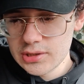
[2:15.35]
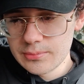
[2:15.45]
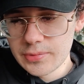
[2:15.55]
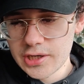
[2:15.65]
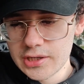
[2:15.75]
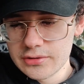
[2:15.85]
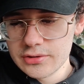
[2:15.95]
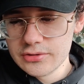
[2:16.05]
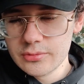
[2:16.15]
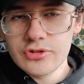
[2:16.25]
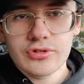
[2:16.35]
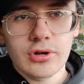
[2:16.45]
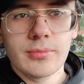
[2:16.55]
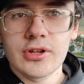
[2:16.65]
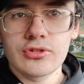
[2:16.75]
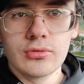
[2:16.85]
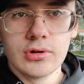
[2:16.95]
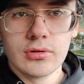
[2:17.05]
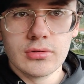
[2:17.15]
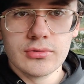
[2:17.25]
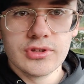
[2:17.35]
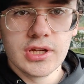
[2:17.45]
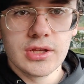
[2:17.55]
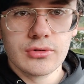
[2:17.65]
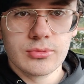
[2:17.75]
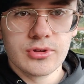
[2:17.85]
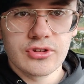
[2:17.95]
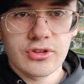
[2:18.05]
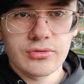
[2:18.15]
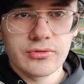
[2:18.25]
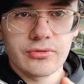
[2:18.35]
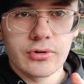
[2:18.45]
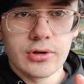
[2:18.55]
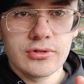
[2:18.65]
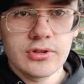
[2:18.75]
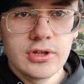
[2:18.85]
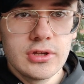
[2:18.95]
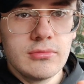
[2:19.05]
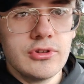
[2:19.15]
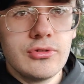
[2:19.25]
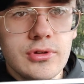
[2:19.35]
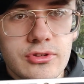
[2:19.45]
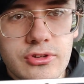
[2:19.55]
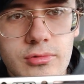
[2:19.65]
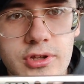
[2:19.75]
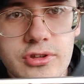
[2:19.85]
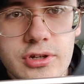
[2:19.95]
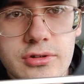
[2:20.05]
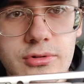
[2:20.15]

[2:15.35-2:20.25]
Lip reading: but there is not much going on the handles besides on the front, which you can see right there.